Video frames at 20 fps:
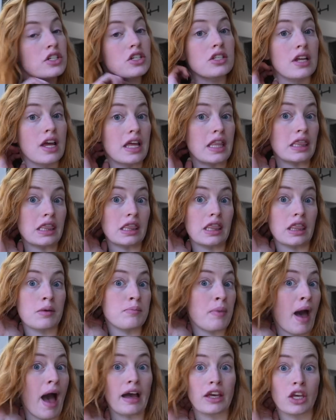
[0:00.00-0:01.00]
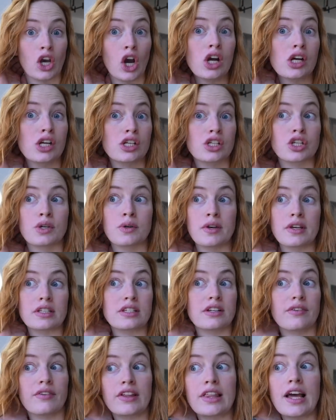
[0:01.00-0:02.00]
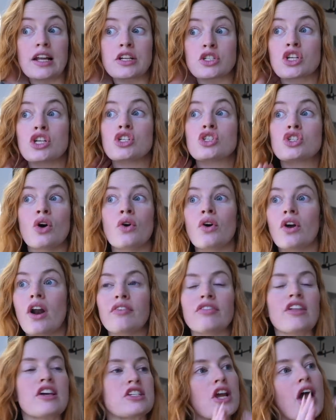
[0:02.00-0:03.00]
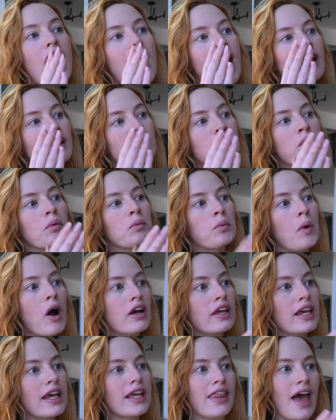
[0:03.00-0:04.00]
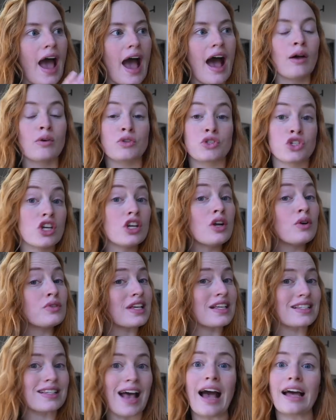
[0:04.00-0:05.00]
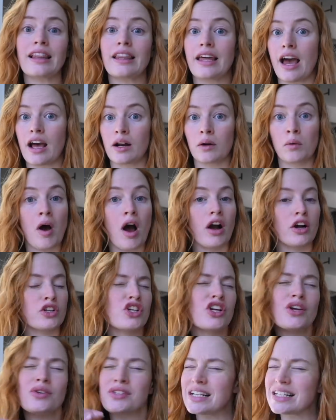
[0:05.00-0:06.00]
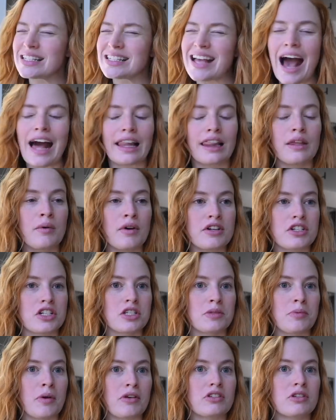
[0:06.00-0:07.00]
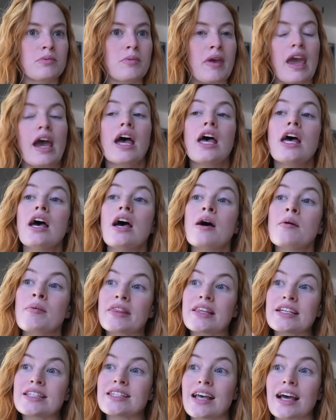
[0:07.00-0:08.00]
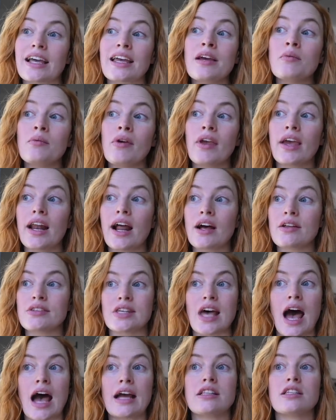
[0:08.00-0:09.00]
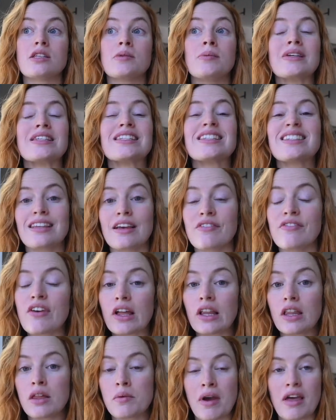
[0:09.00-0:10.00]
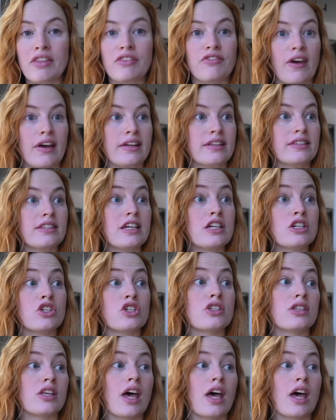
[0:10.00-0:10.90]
just in the backyard doing stuff like that. She's so good off leash. And if we're walking in the house, she knows exactly how to walk. She knows exactly where she's supposed to be. But the second we get outside, specifically with Fancy, she's